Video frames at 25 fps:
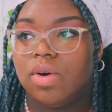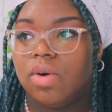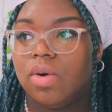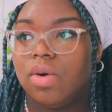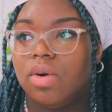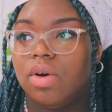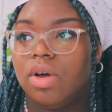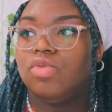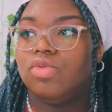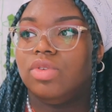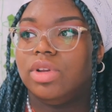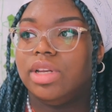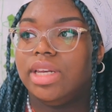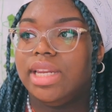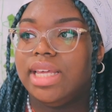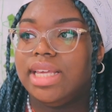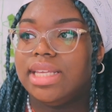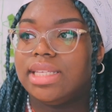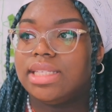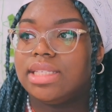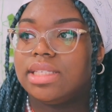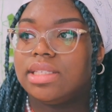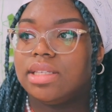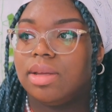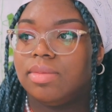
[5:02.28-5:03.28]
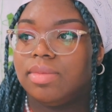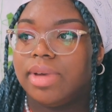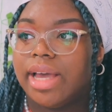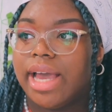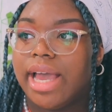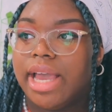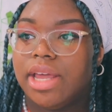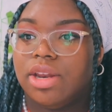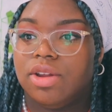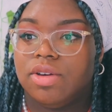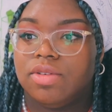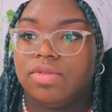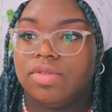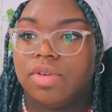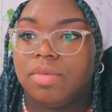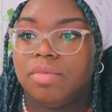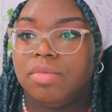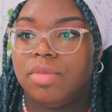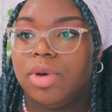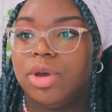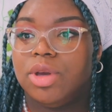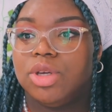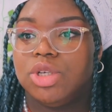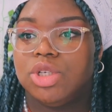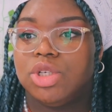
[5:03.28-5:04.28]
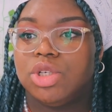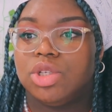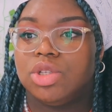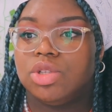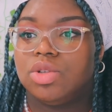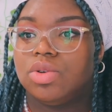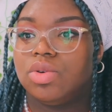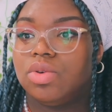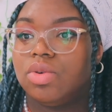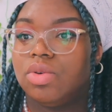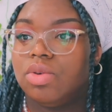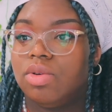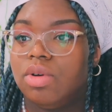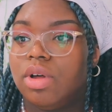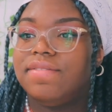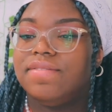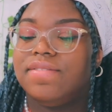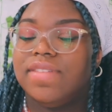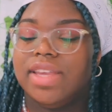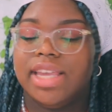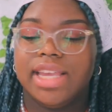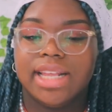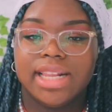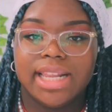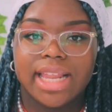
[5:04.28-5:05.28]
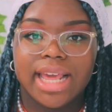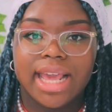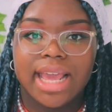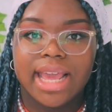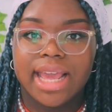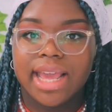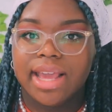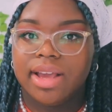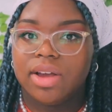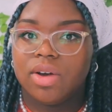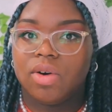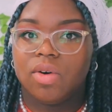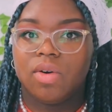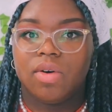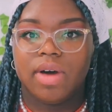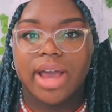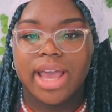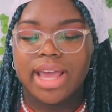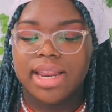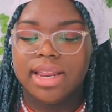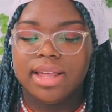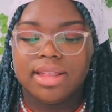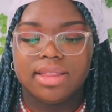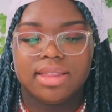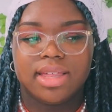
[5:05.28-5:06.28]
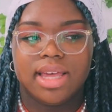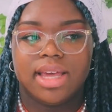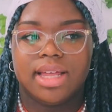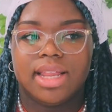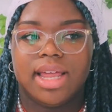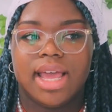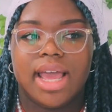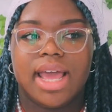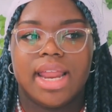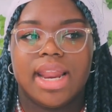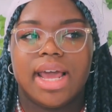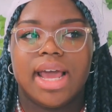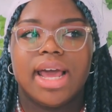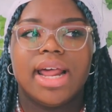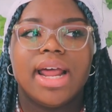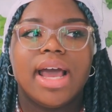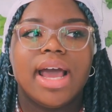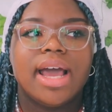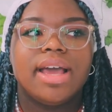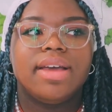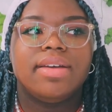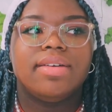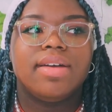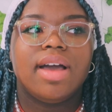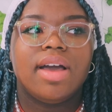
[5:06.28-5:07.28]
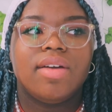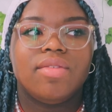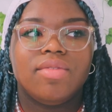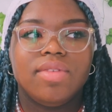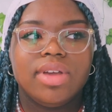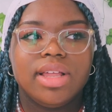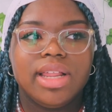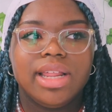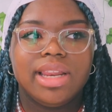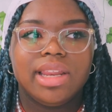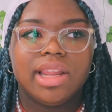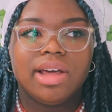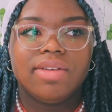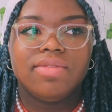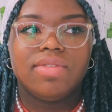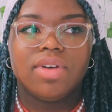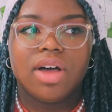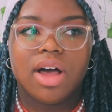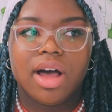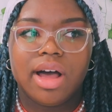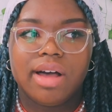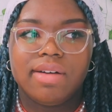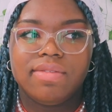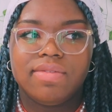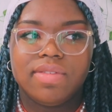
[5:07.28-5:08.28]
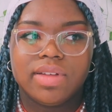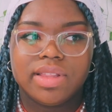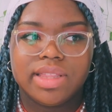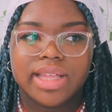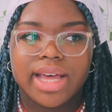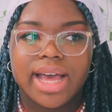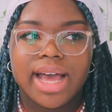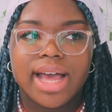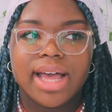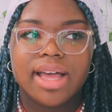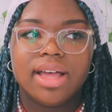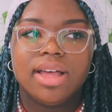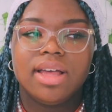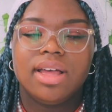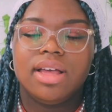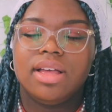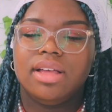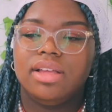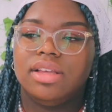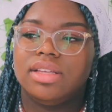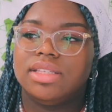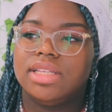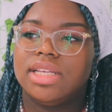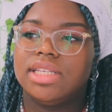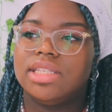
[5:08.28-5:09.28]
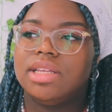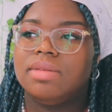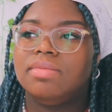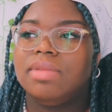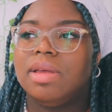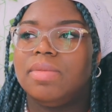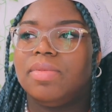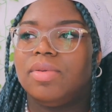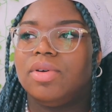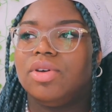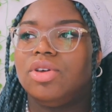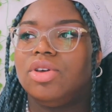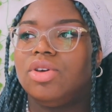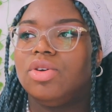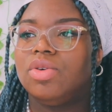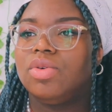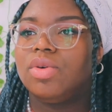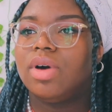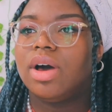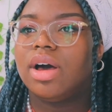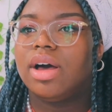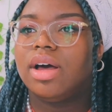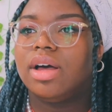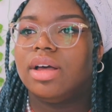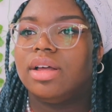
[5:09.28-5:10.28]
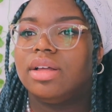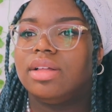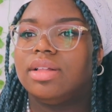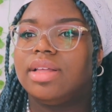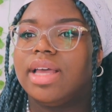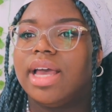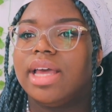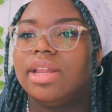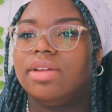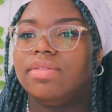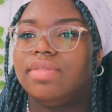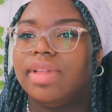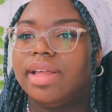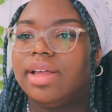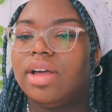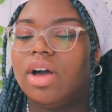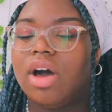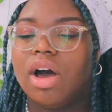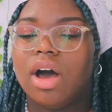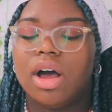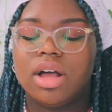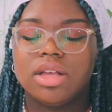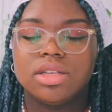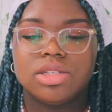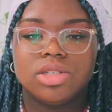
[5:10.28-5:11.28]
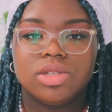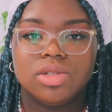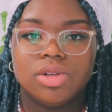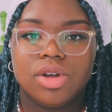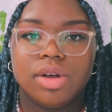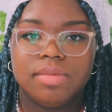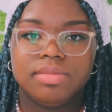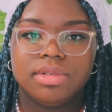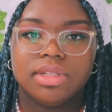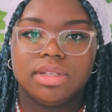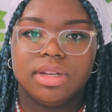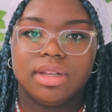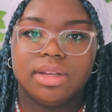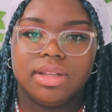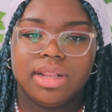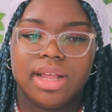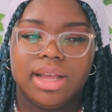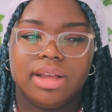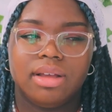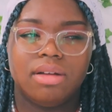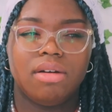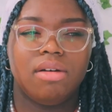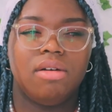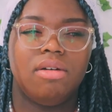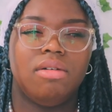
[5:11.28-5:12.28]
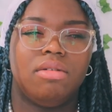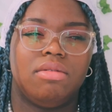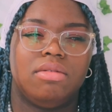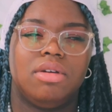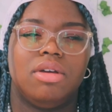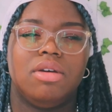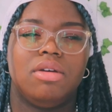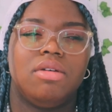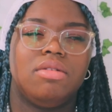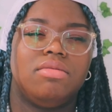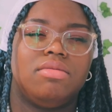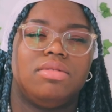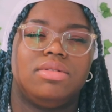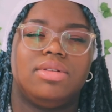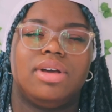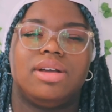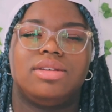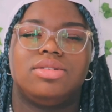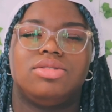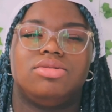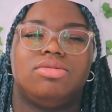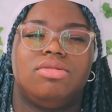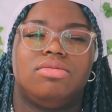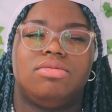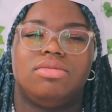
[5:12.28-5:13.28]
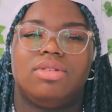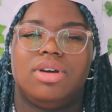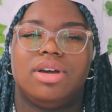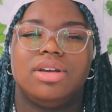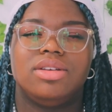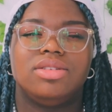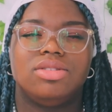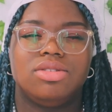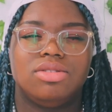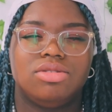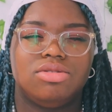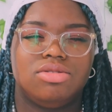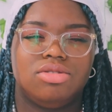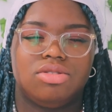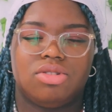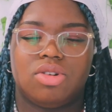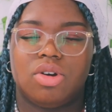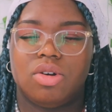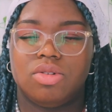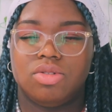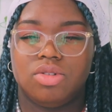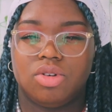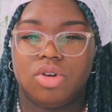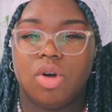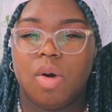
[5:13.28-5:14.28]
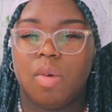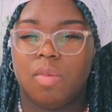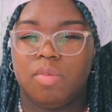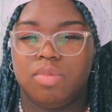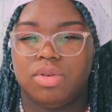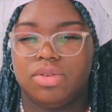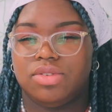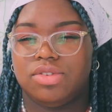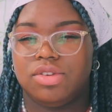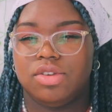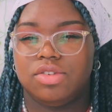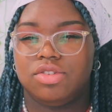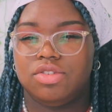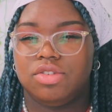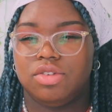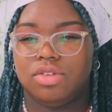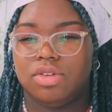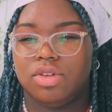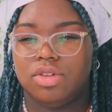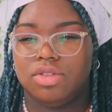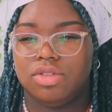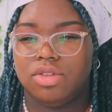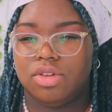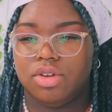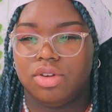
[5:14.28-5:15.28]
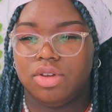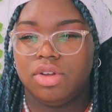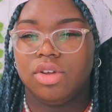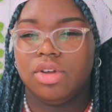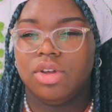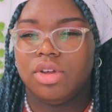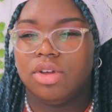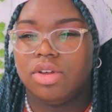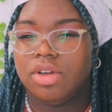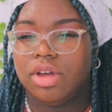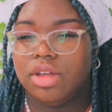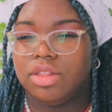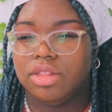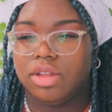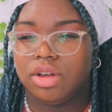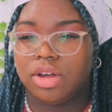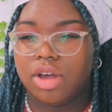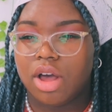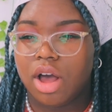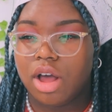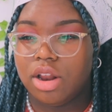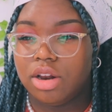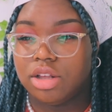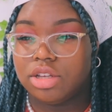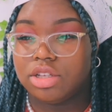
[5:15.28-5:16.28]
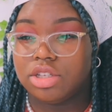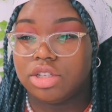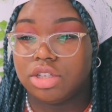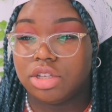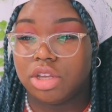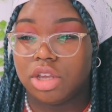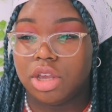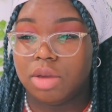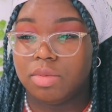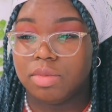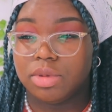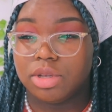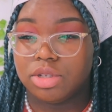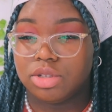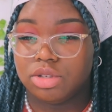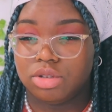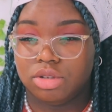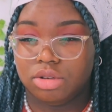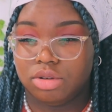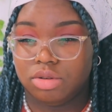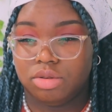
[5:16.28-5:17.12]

or release some kind of emotional feeling or anything. And I, I, really love art for that because there's some people who are kind of like art snobs and they're like, oh, well, that's not nice, the, the, the composition and the, and the color scheme is